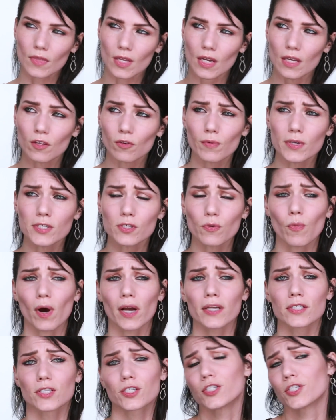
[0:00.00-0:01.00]
And the reason
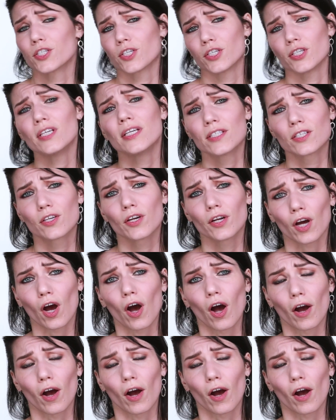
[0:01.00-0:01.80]
why is because it's going to